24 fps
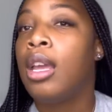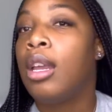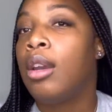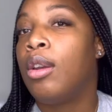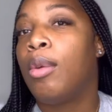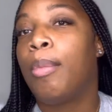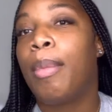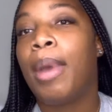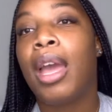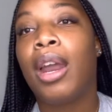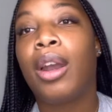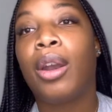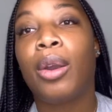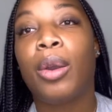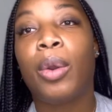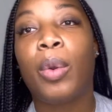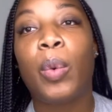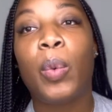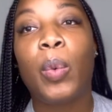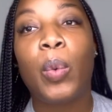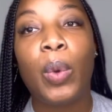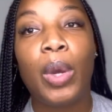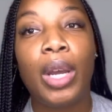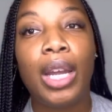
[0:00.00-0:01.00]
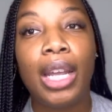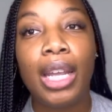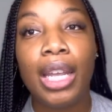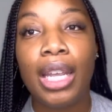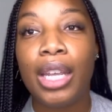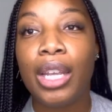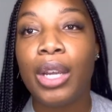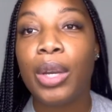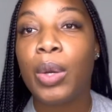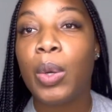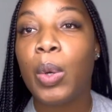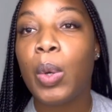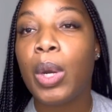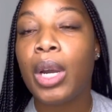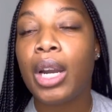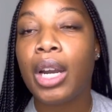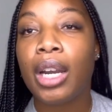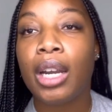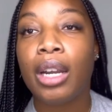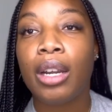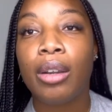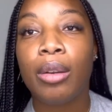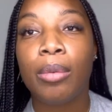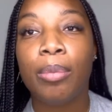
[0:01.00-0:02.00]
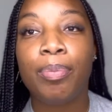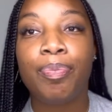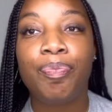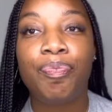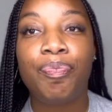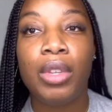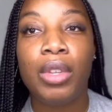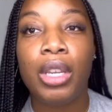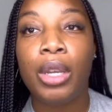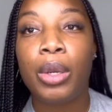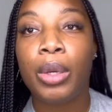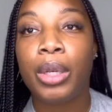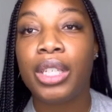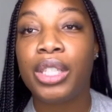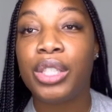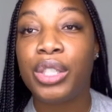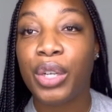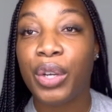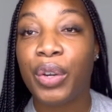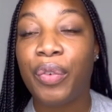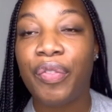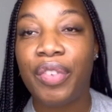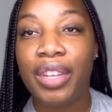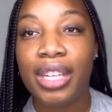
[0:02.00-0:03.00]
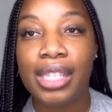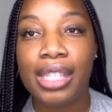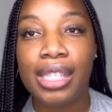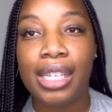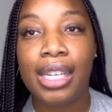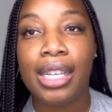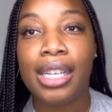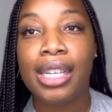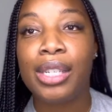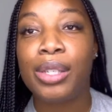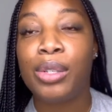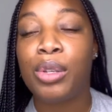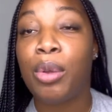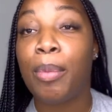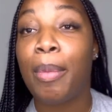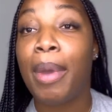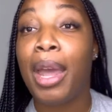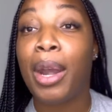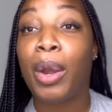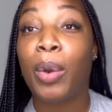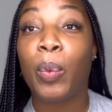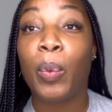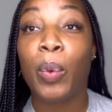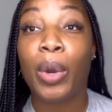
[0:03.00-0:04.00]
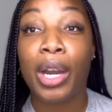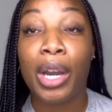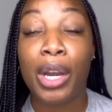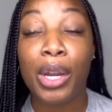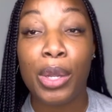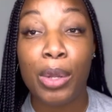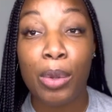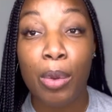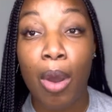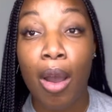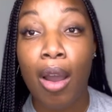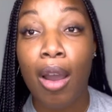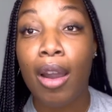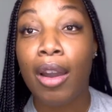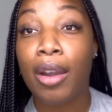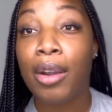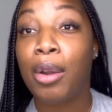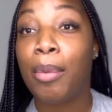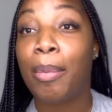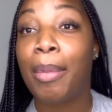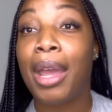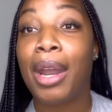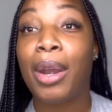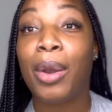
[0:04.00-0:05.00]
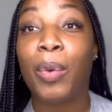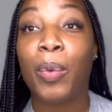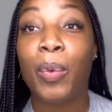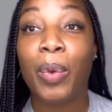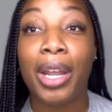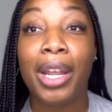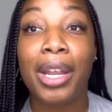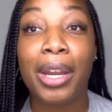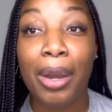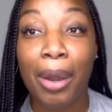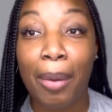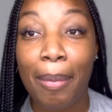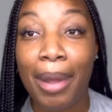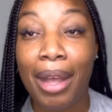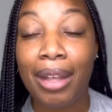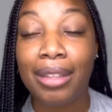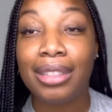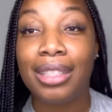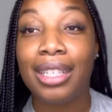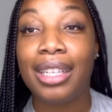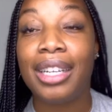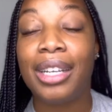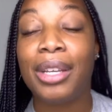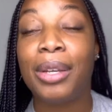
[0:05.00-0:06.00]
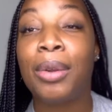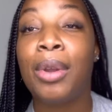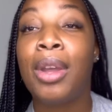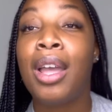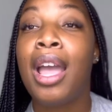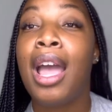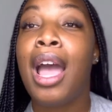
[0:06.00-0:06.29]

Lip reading: No matter what your surface is, no matter where you are, no matter what you're about to do,